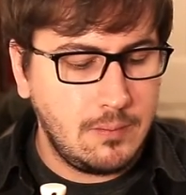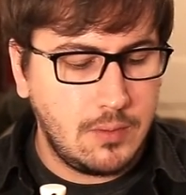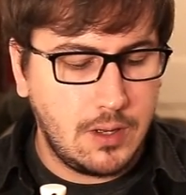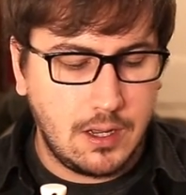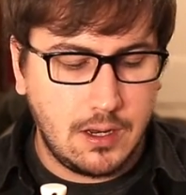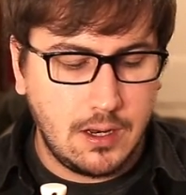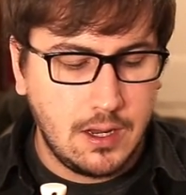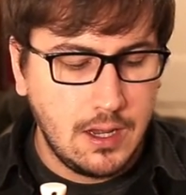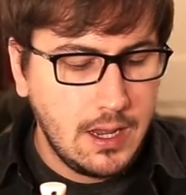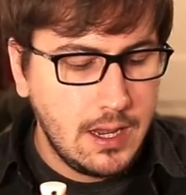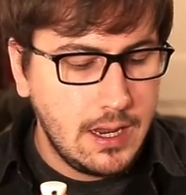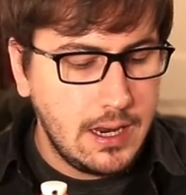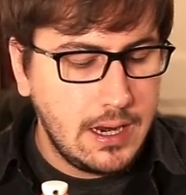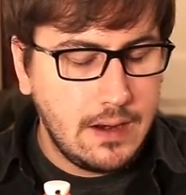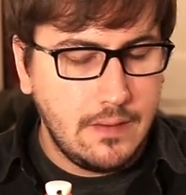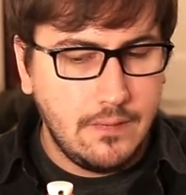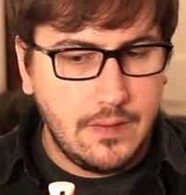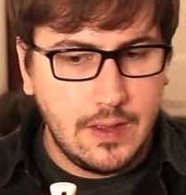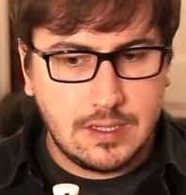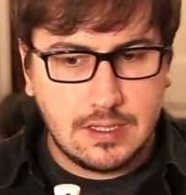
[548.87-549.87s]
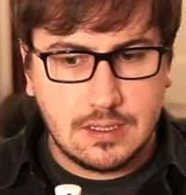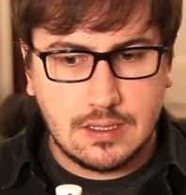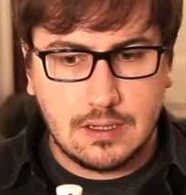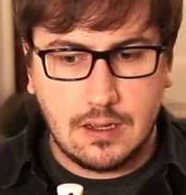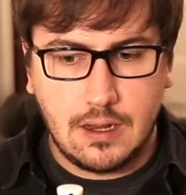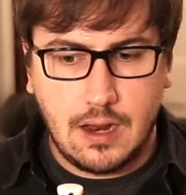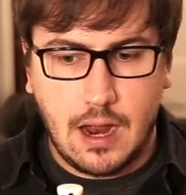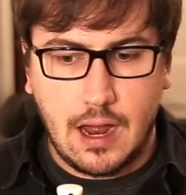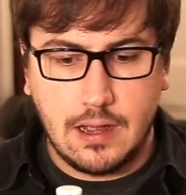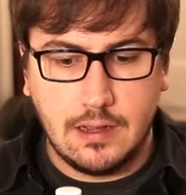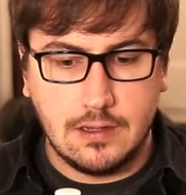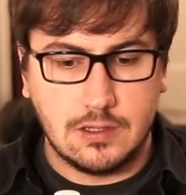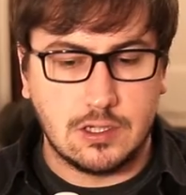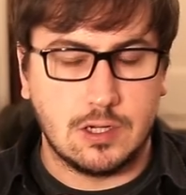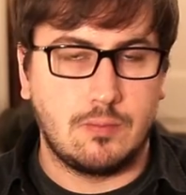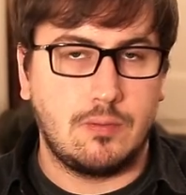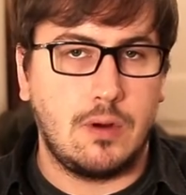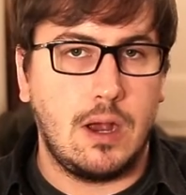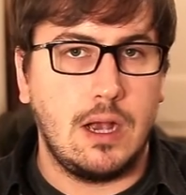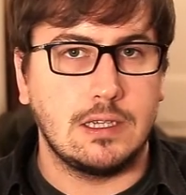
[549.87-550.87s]
but this is
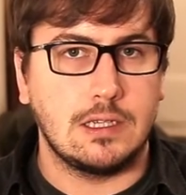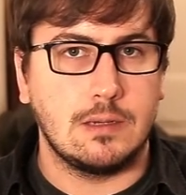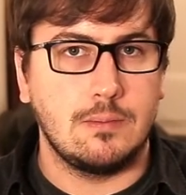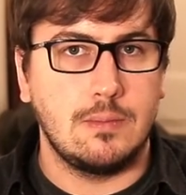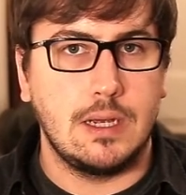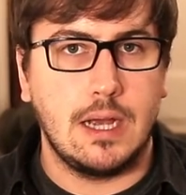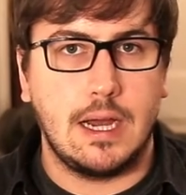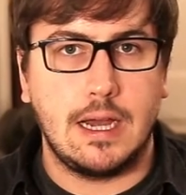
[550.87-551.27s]
surprising me.